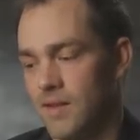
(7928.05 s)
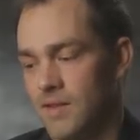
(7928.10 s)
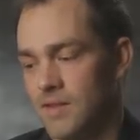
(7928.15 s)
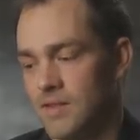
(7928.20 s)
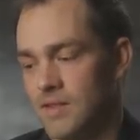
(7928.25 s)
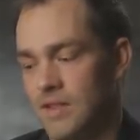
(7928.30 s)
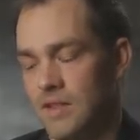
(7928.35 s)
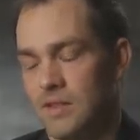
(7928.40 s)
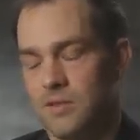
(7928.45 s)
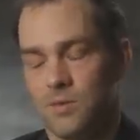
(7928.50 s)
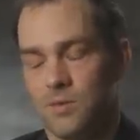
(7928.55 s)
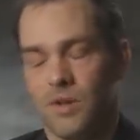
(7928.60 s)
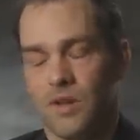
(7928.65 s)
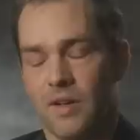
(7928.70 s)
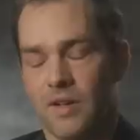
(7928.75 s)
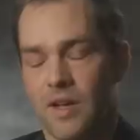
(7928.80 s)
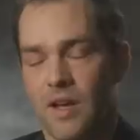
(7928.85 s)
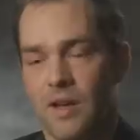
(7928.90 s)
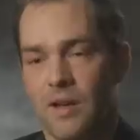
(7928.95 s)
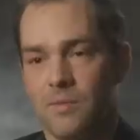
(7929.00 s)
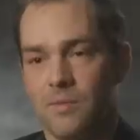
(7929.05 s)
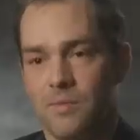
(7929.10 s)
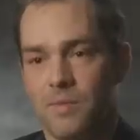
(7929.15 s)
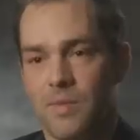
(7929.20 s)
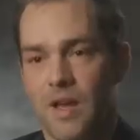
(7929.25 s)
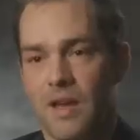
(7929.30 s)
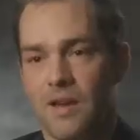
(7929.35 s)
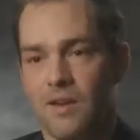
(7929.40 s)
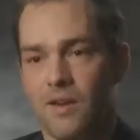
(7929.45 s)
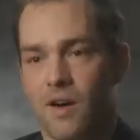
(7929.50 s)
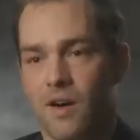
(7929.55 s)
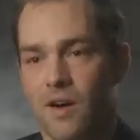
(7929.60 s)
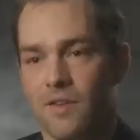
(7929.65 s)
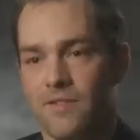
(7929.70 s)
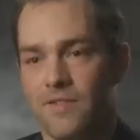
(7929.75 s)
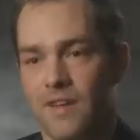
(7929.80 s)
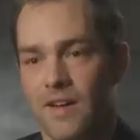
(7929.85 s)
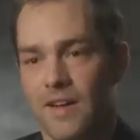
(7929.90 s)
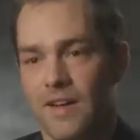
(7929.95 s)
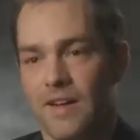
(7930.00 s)
sees where it kind of paid
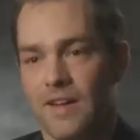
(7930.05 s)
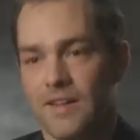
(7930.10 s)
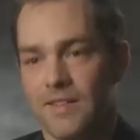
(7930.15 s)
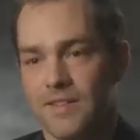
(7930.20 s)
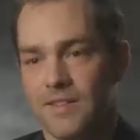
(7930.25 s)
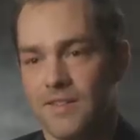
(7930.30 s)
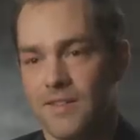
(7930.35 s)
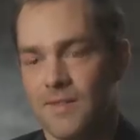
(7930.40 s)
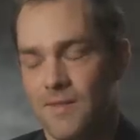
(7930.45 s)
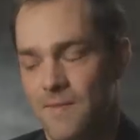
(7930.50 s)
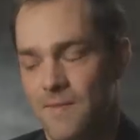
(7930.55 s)
off, I guess.